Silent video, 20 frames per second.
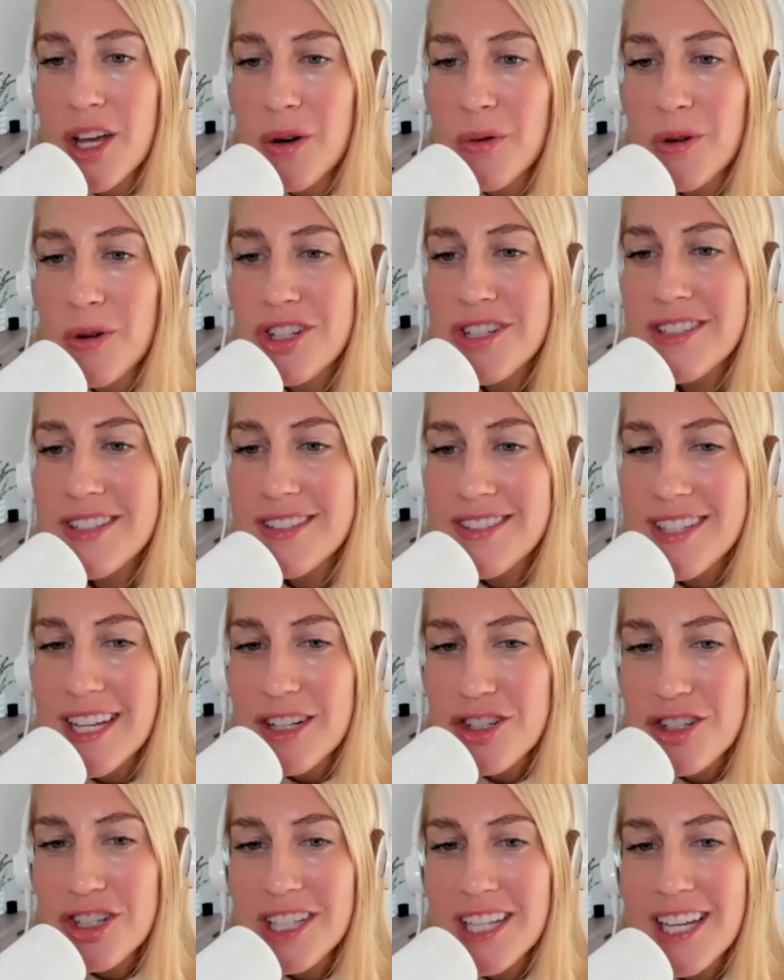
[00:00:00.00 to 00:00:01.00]
which is
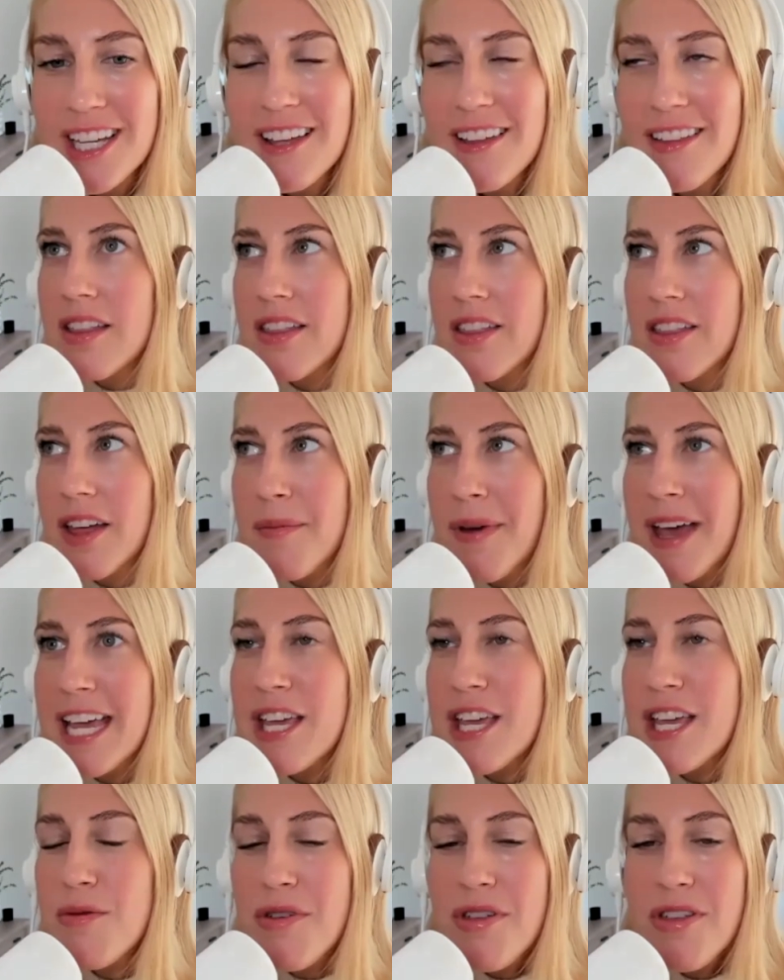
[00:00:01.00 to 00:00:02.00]
essentially they
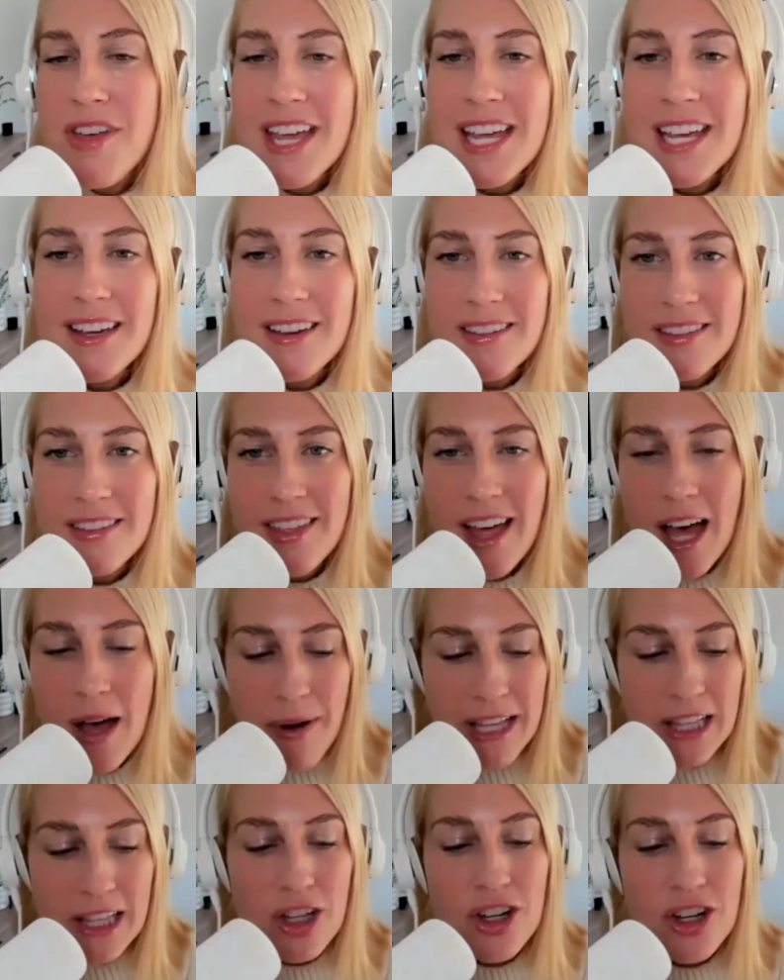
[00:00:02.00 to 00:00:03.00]
make you think that
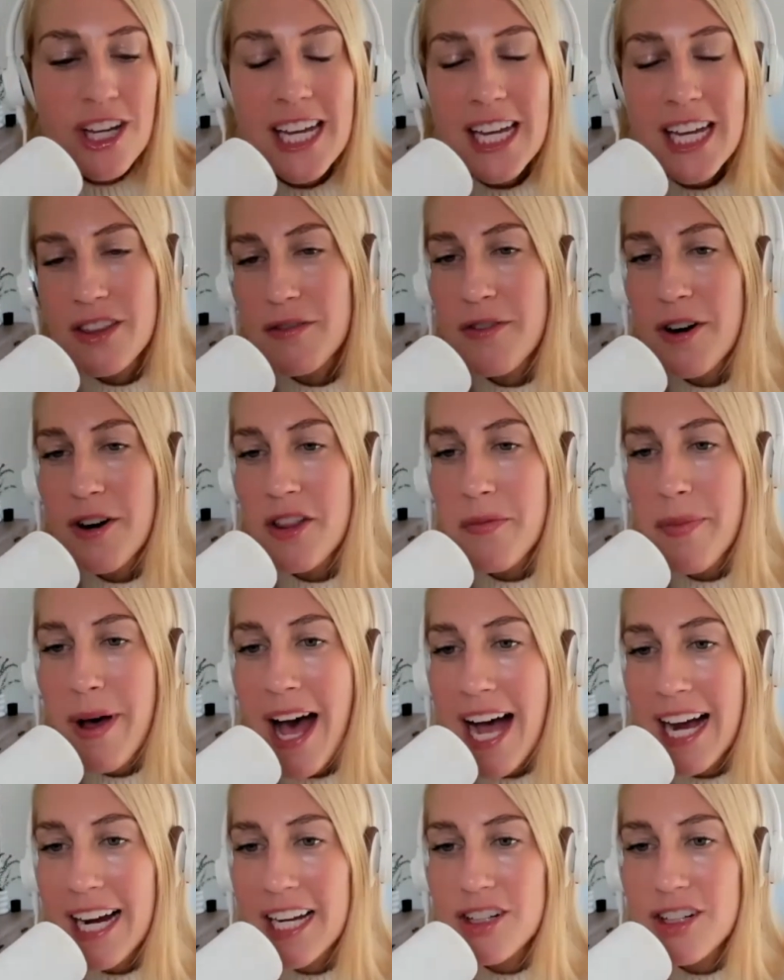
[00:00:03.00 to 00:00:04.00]
by looking at the front of the
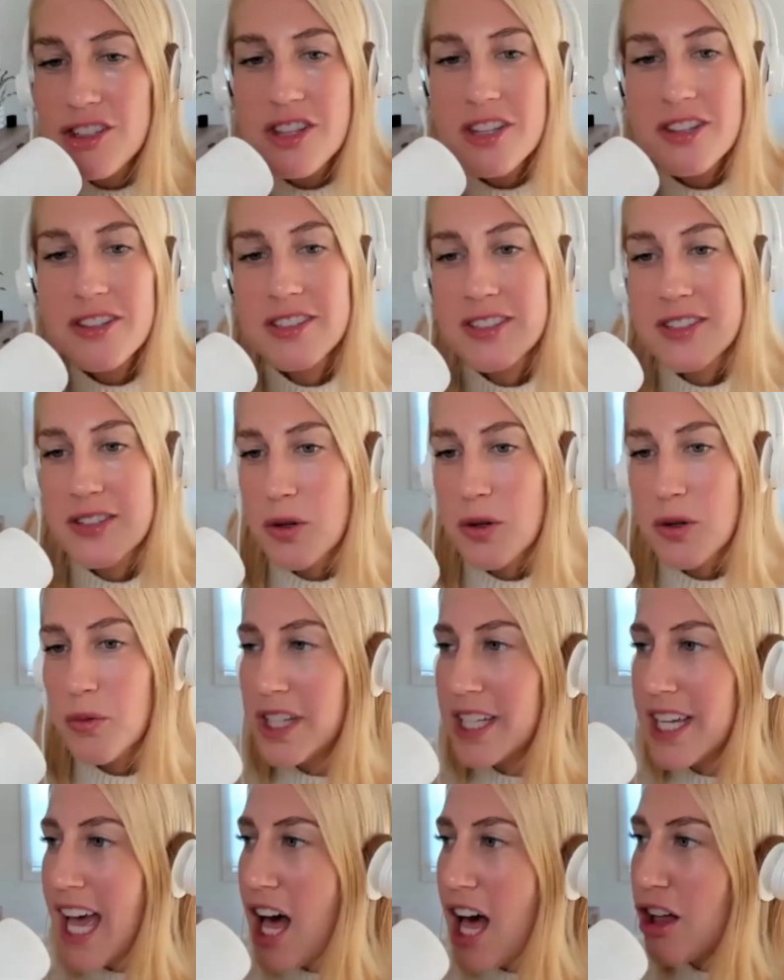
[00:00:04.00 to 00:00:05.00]
package, that this is a
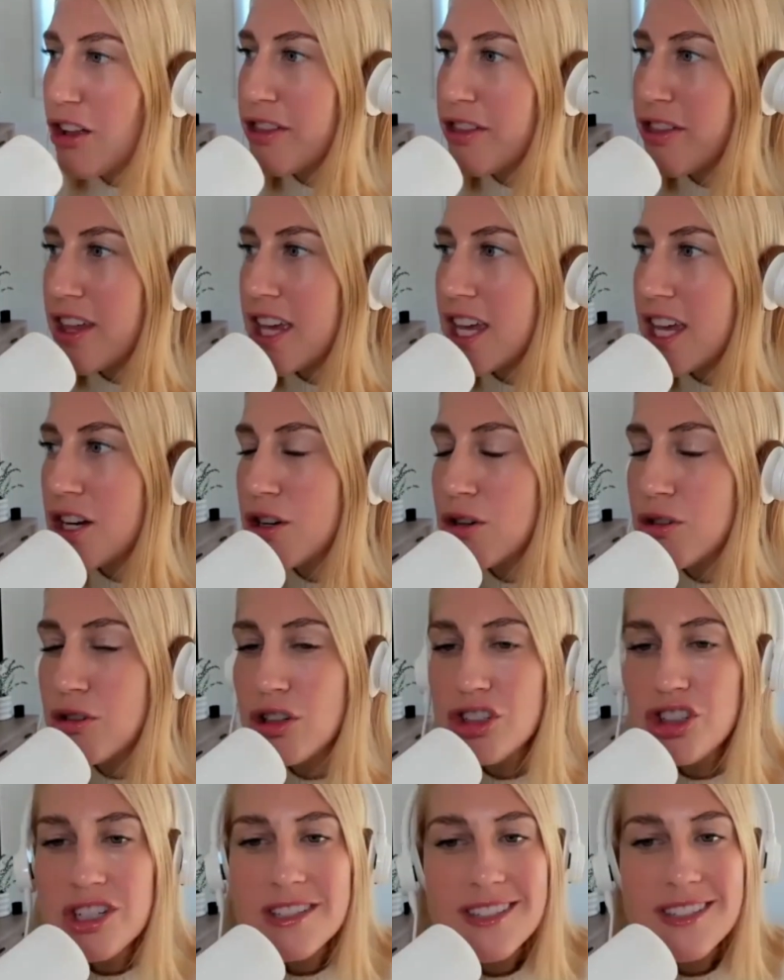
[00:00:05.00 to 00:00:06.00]
really healthy,
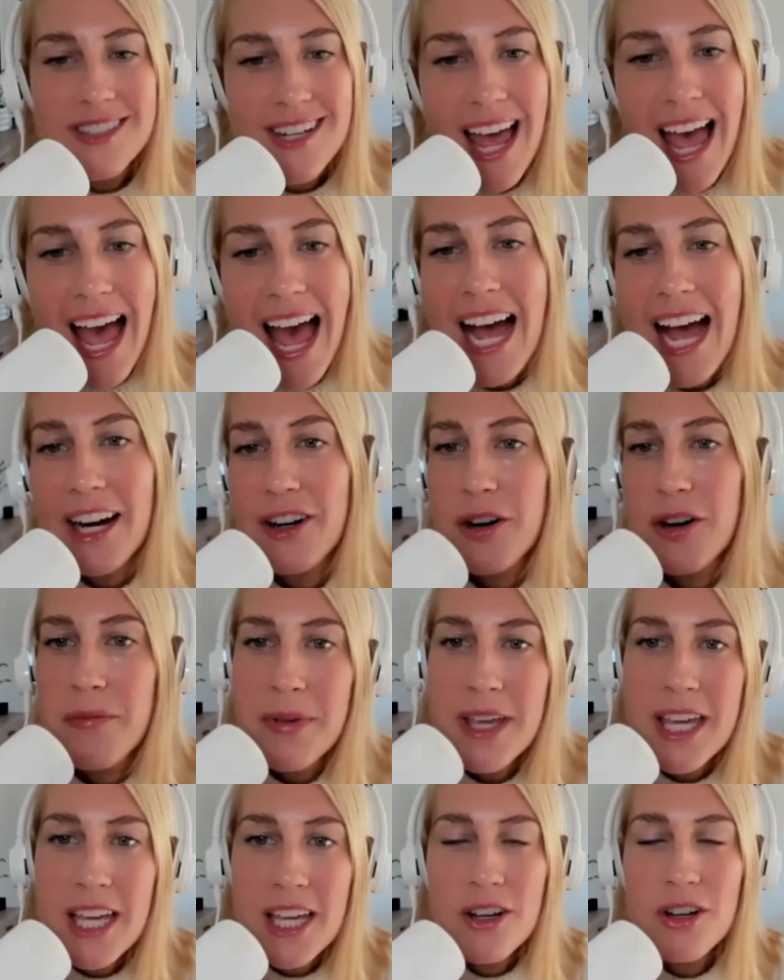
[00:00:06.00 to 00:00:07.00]
nutritious snack or
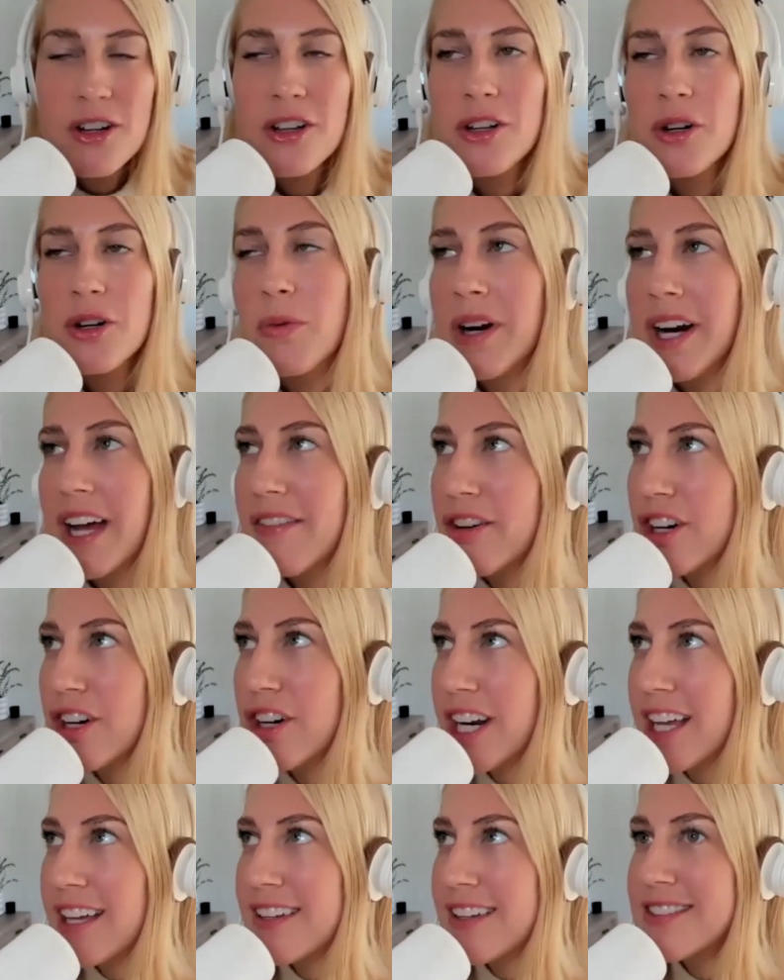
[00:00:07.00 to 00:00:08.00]
meal or whatever
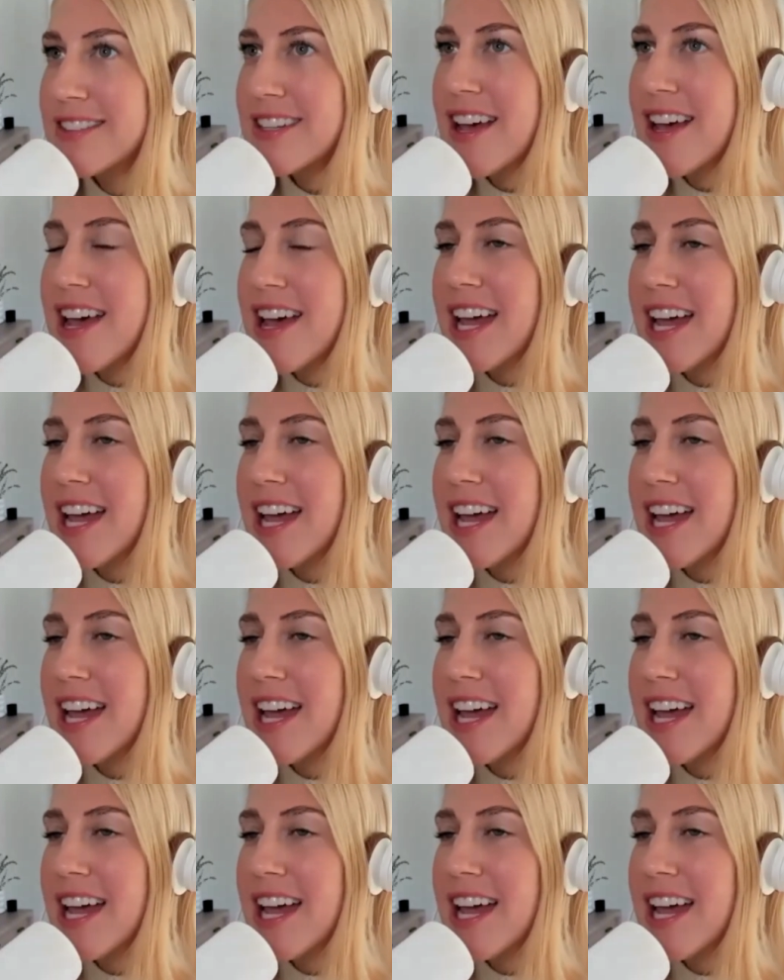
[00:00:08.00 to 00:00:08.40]
it is.